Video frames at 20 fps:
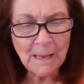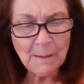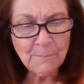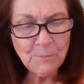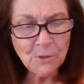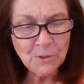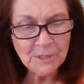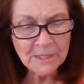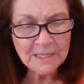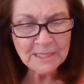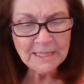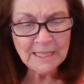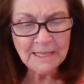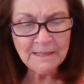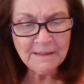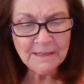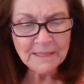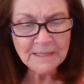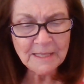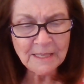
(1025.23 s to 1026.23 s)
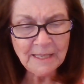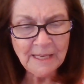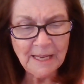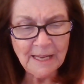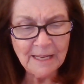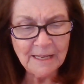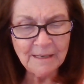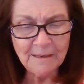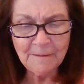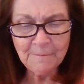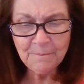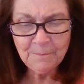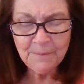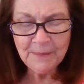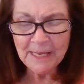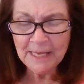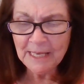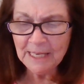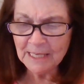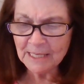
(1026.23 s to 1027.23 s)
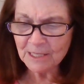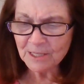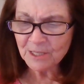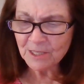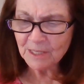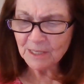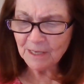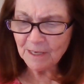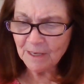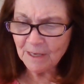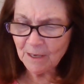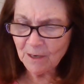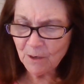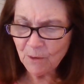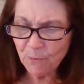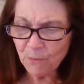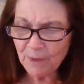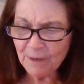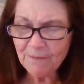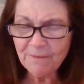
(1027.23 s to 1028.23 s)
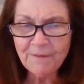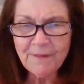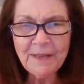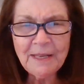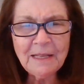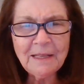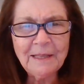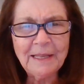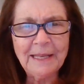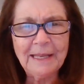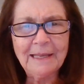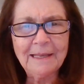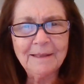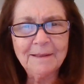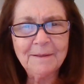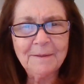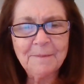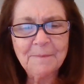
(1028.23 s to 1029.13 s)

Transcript: I'm going to say this again. He is revealing